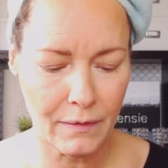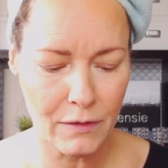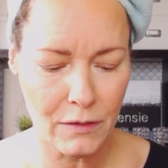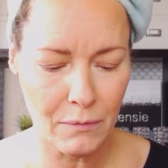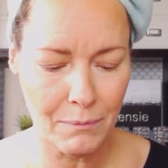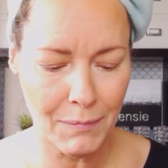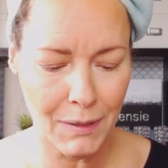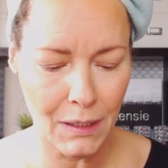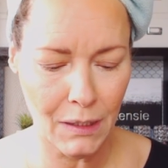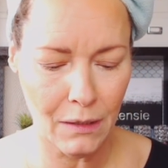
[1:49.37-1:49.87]

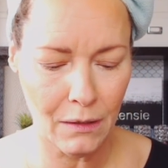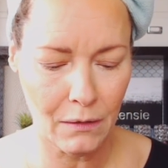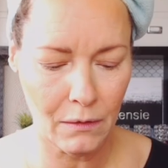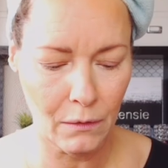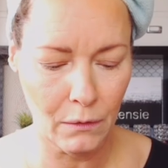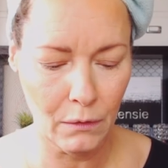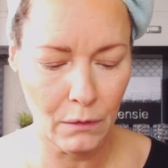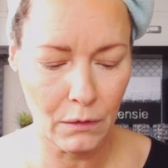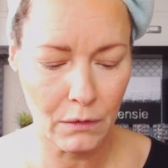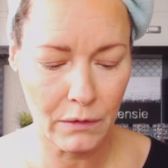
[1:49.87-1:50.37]
to me it
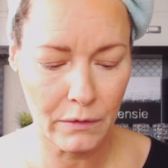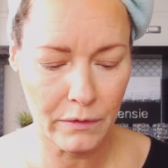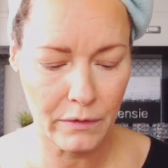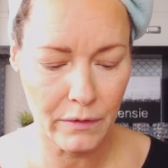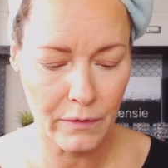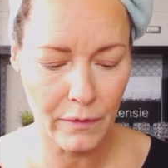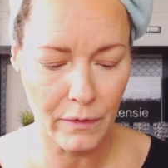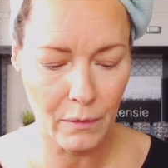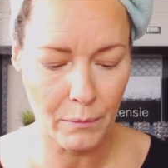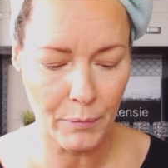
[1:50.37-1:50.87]

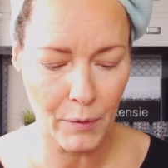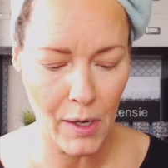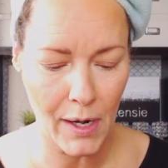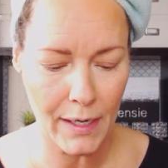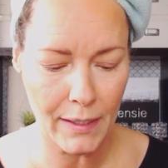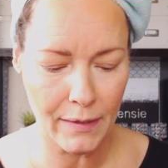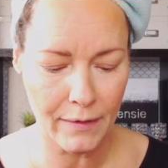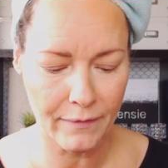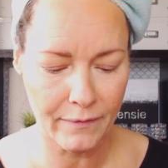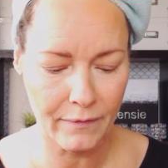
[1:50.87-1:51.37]
looked the
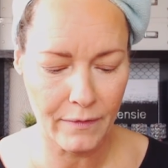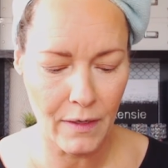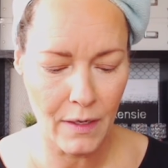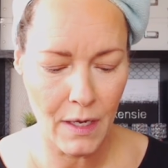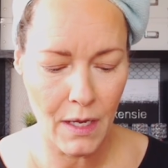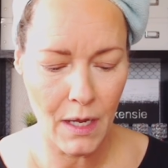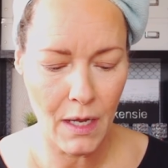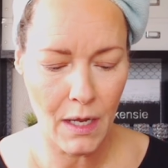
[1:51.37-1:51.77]
brightest.